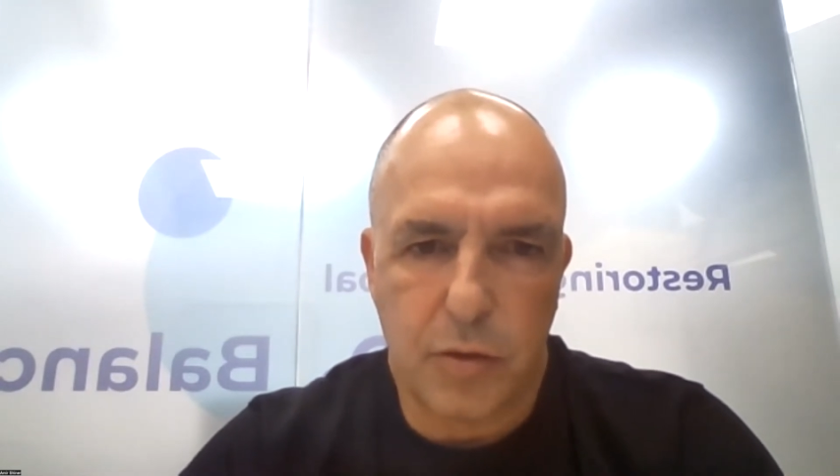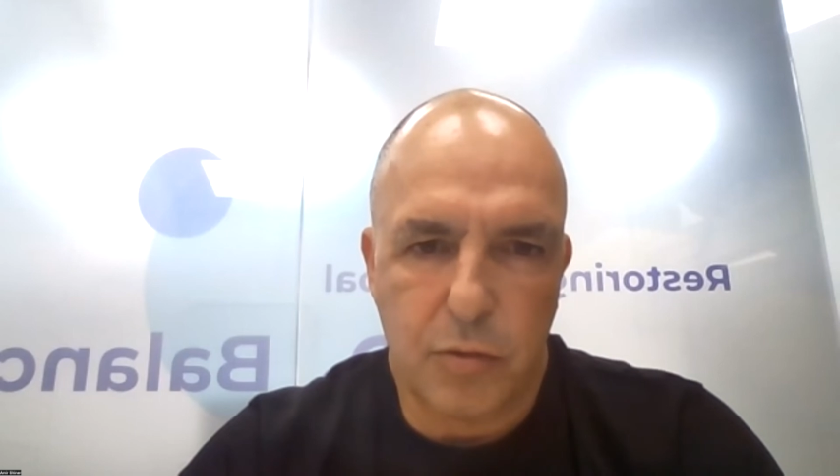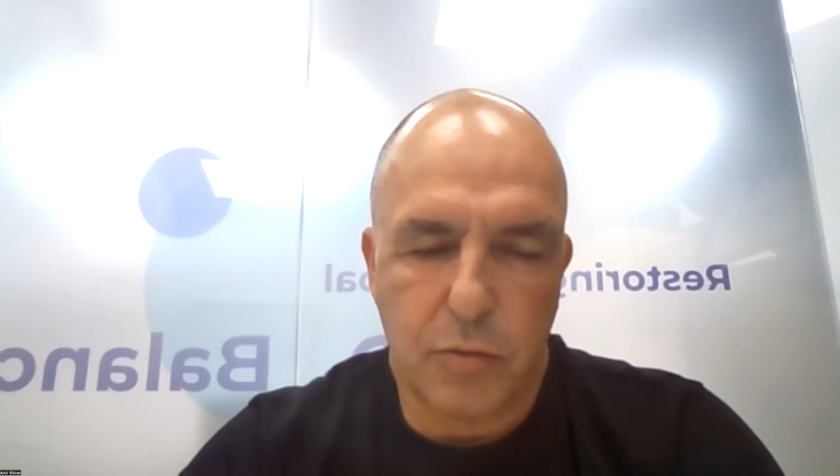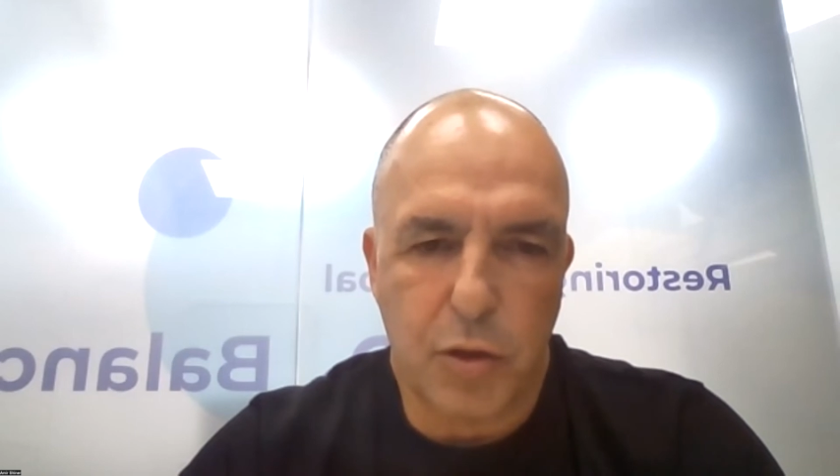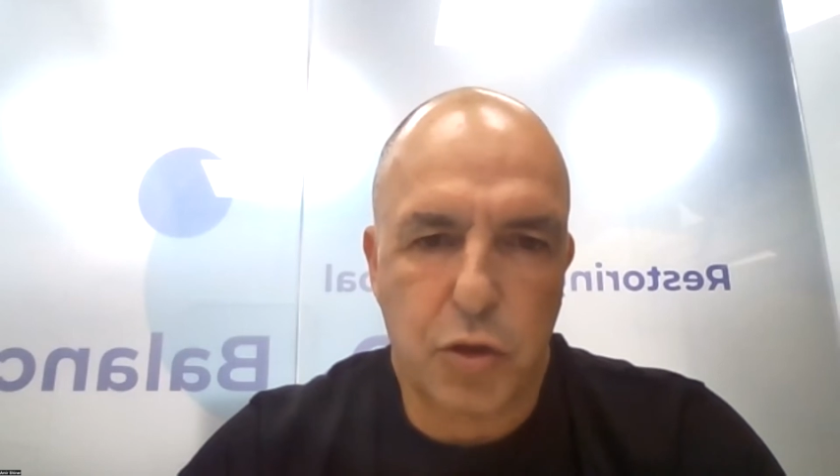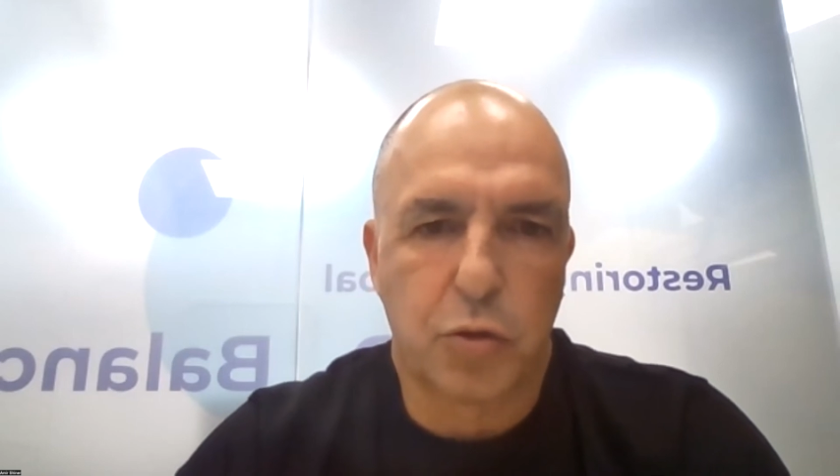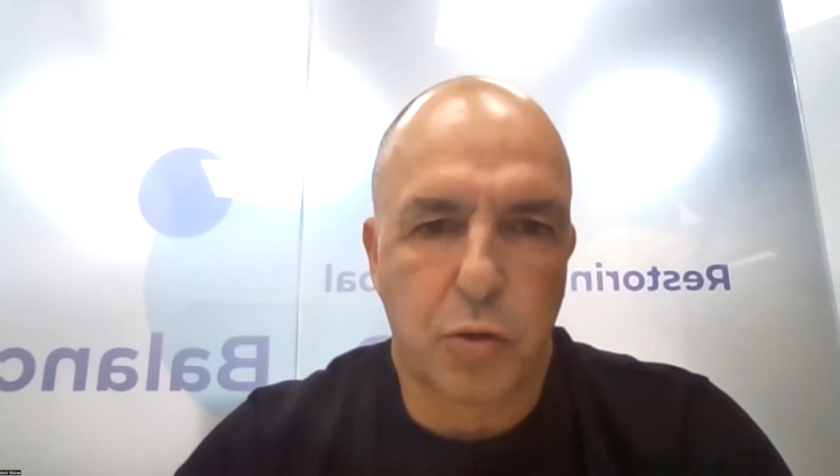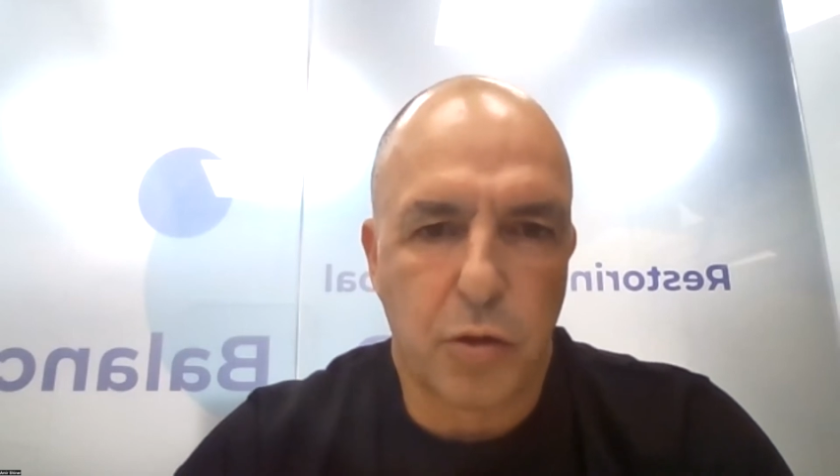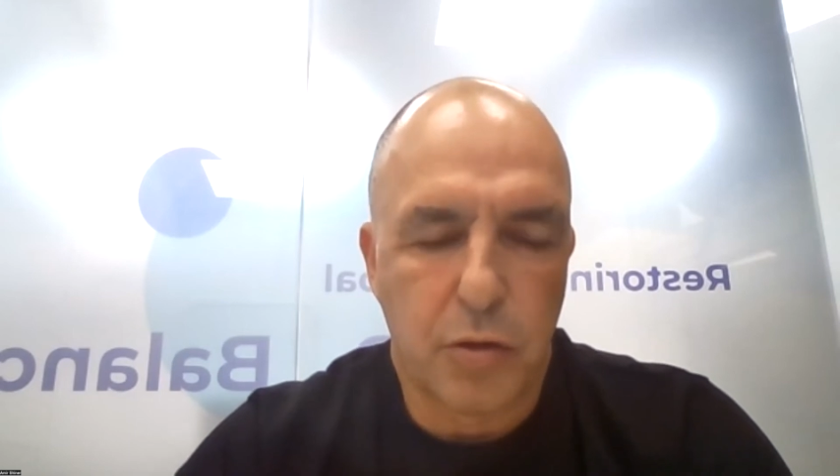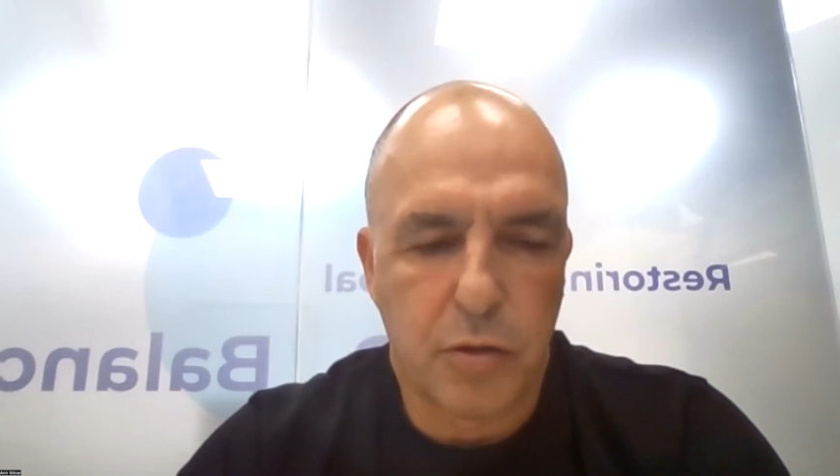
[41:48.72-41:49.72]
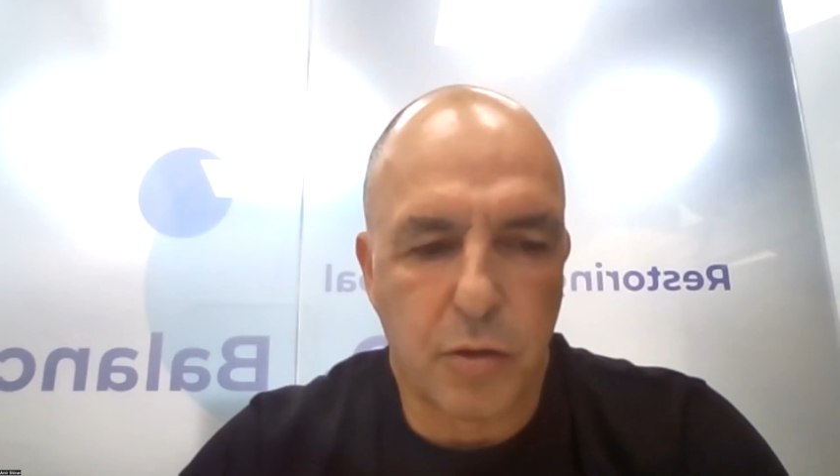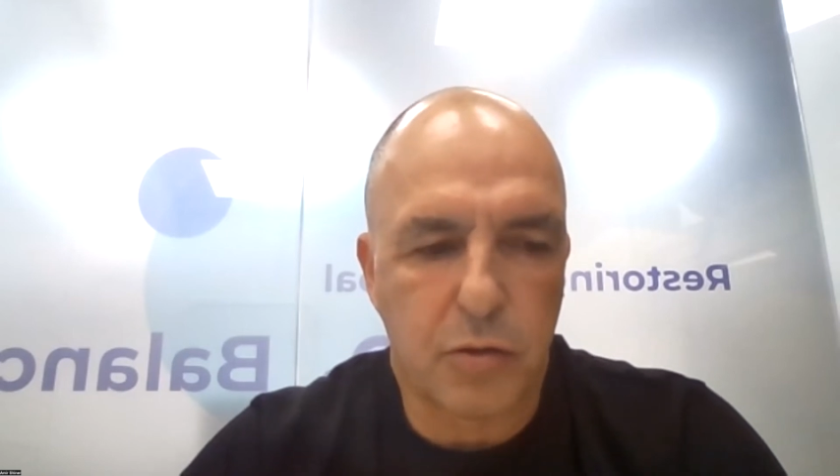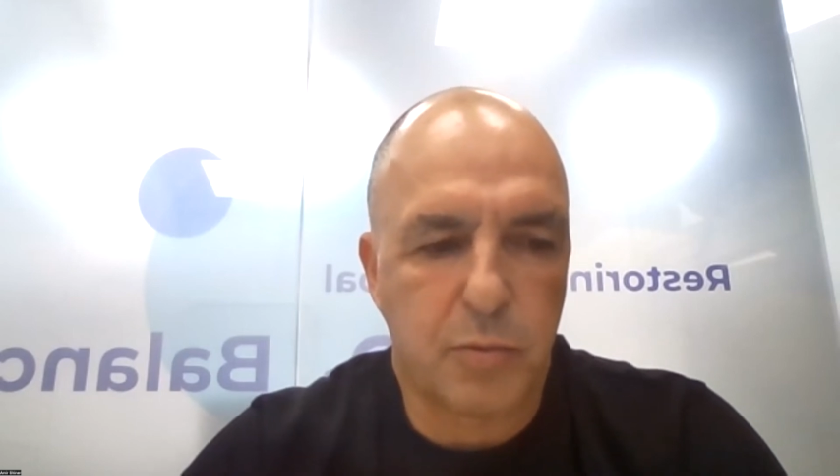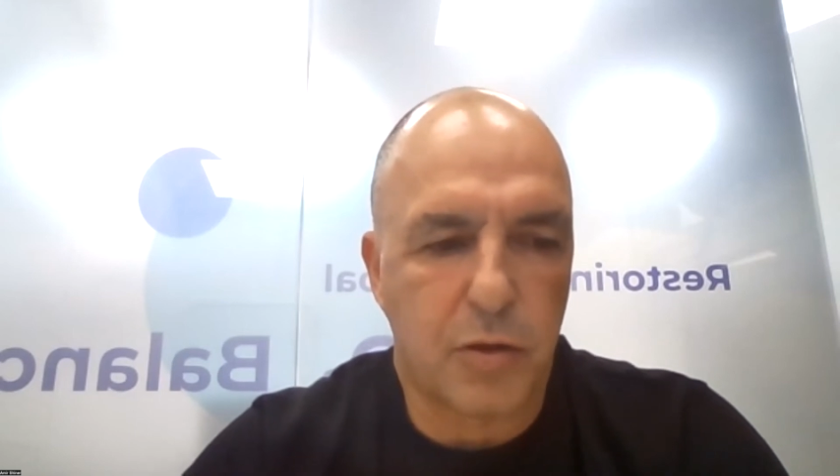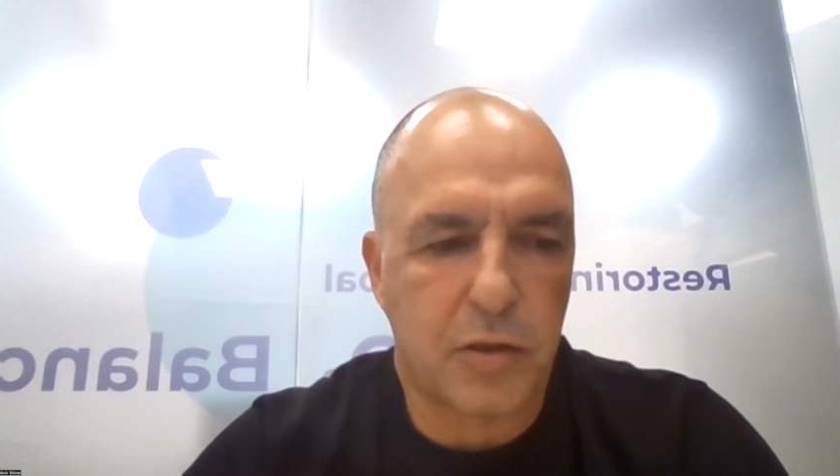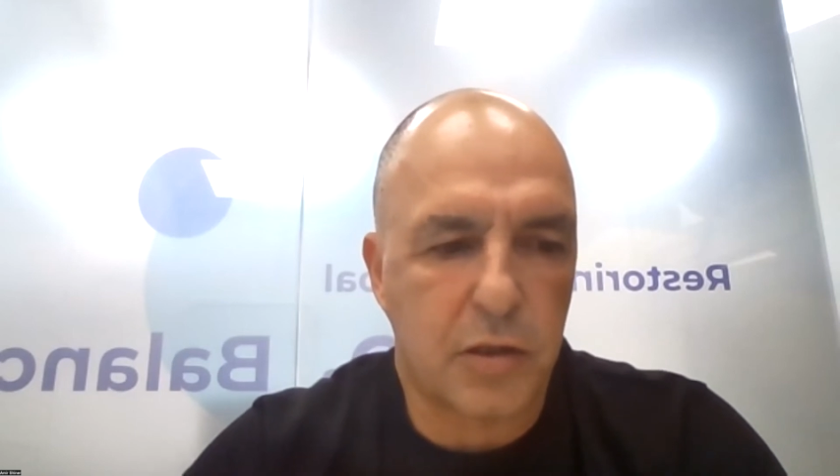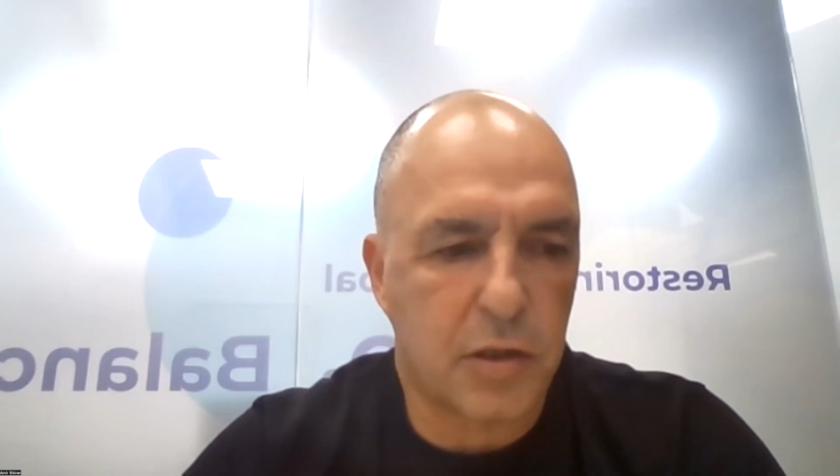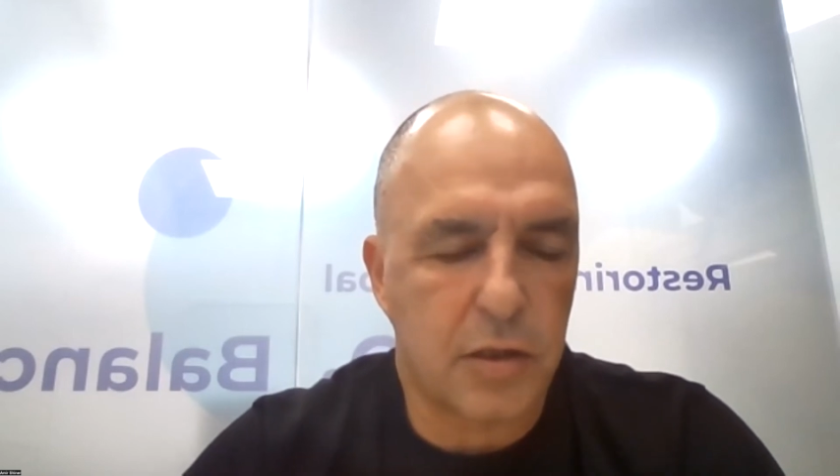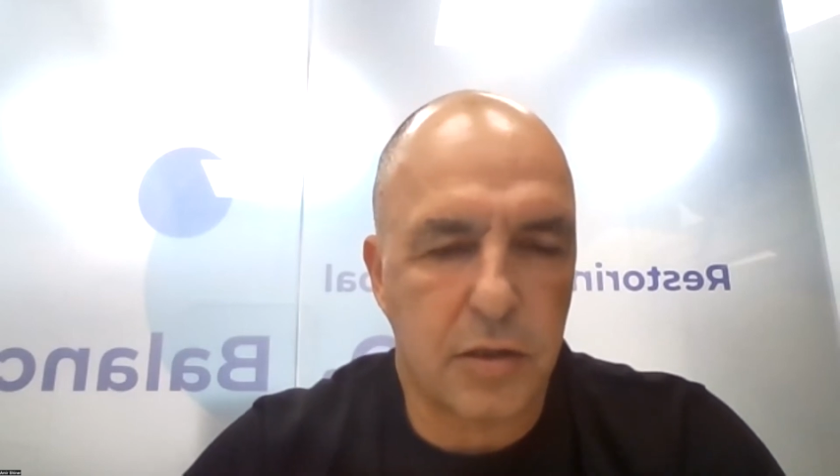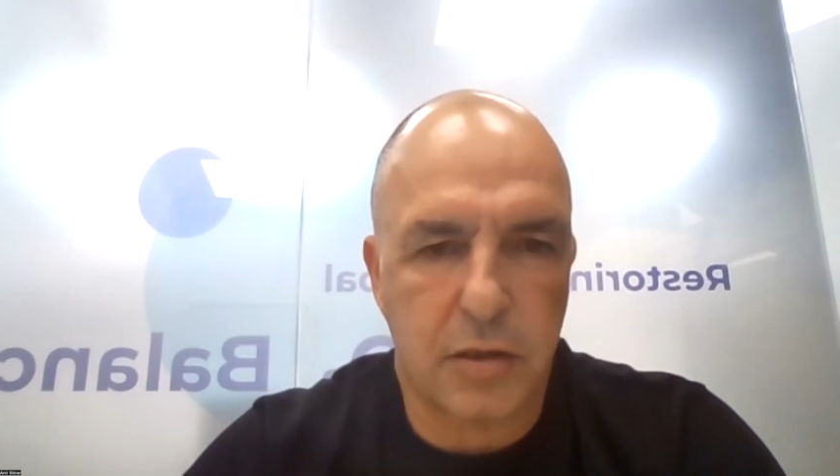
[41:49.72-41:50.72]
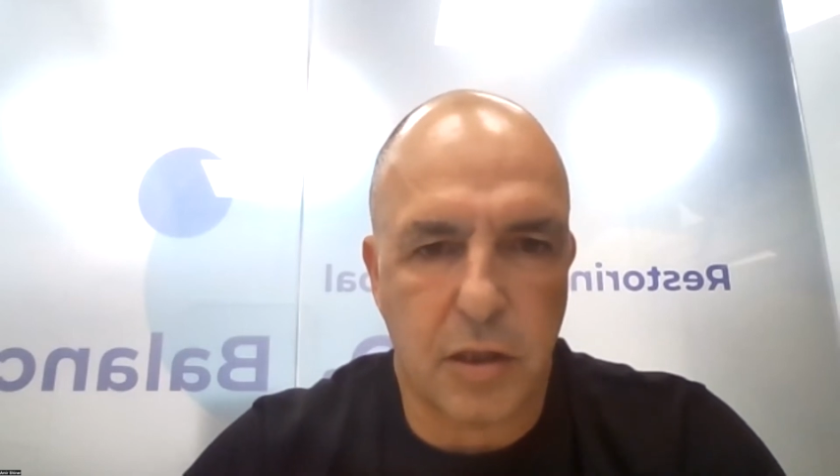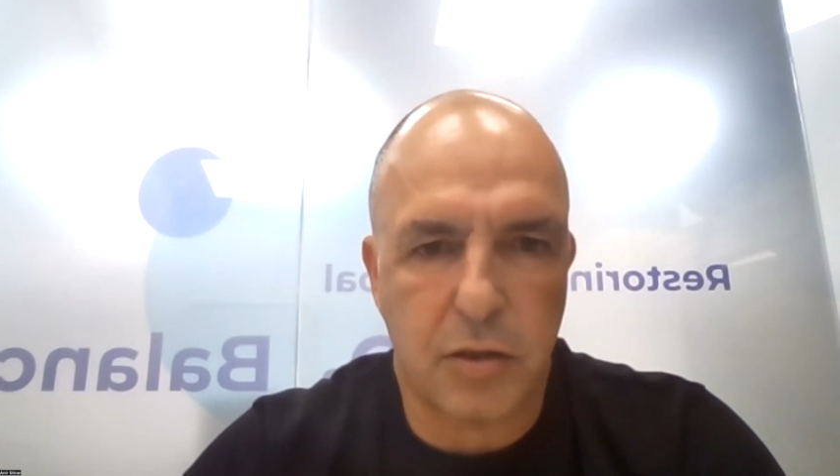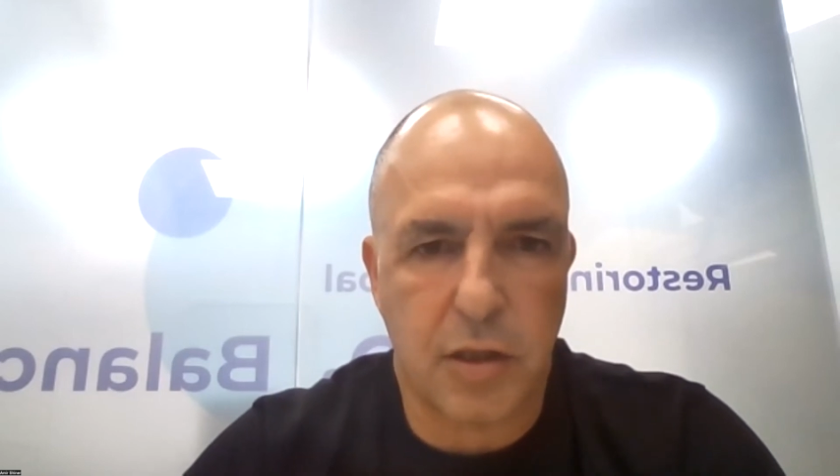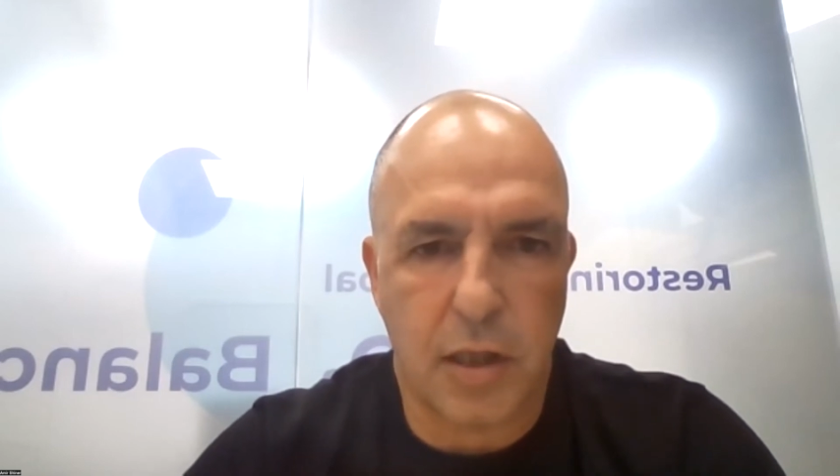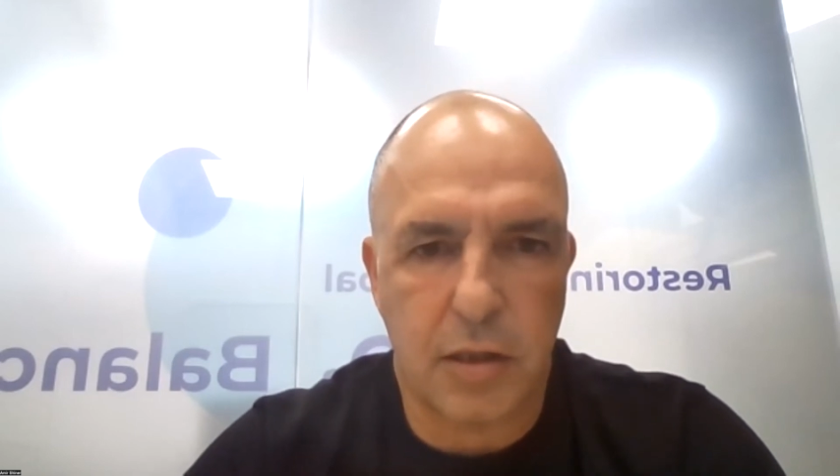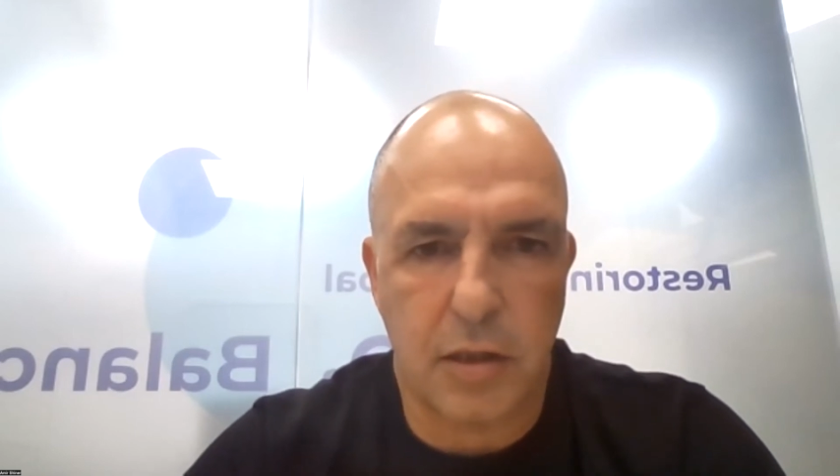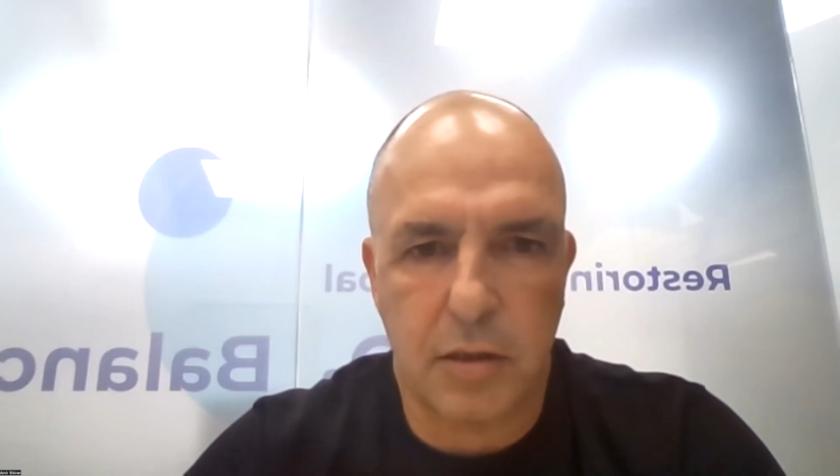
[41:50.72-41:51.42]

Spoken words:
mature those processes such that